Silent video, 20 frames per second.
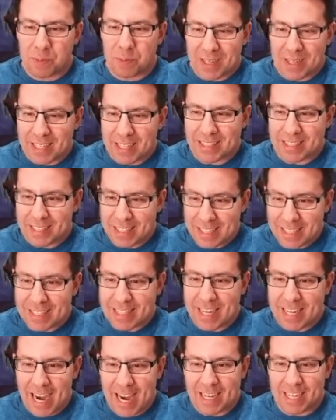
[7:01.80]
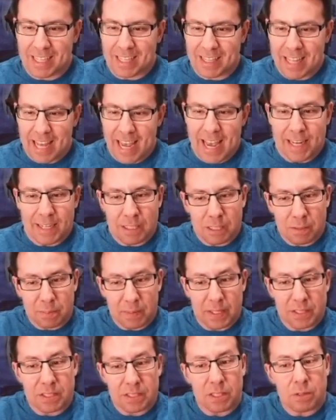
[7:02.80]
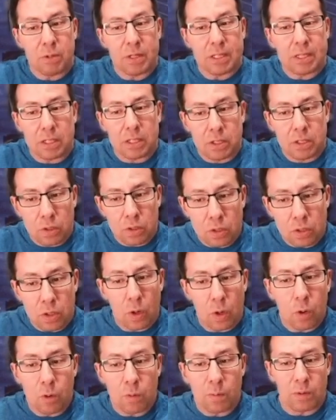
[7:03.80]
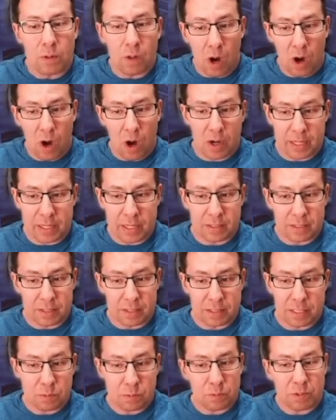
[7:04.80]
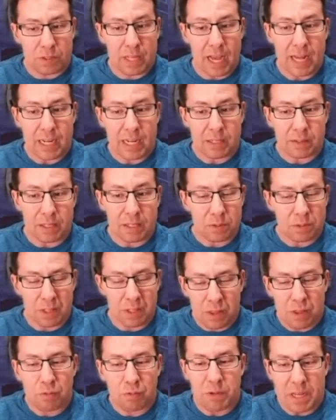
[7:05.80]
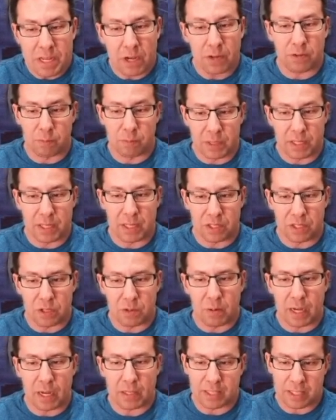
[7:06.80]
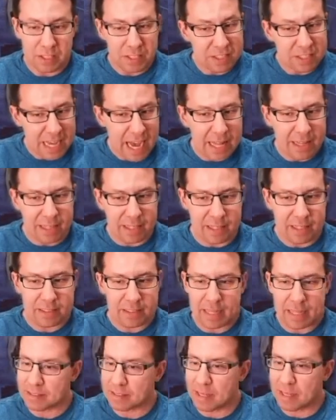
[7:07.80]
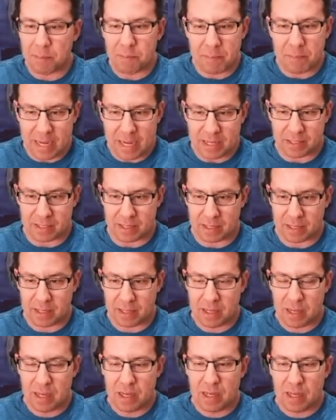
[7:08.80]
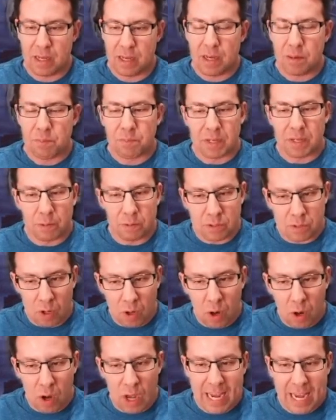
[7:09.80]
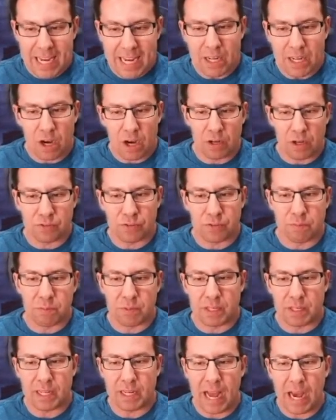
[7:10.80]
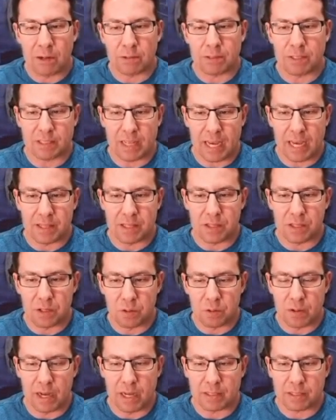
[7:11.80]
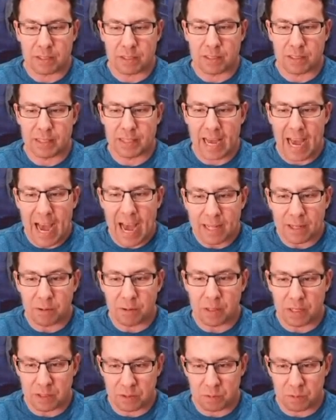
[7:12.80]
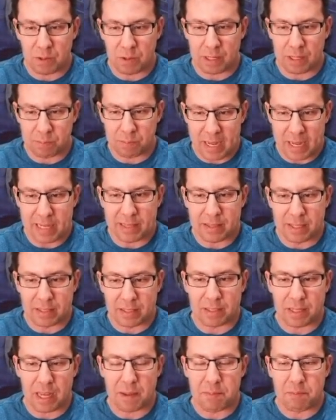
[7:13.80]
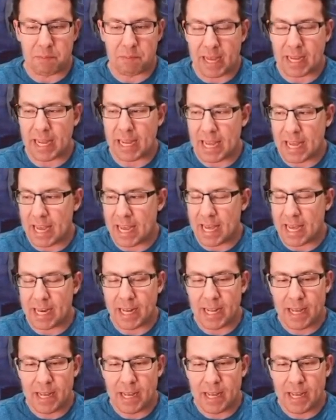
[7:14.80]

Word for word: but it did kind of land, especially with global audiences. This was not a, this was a three hundred million U S. That's solid. That's not yeah. amazing, yeah, yeah. but it was eight hundred million outside the U S. That is what made this a mega hit.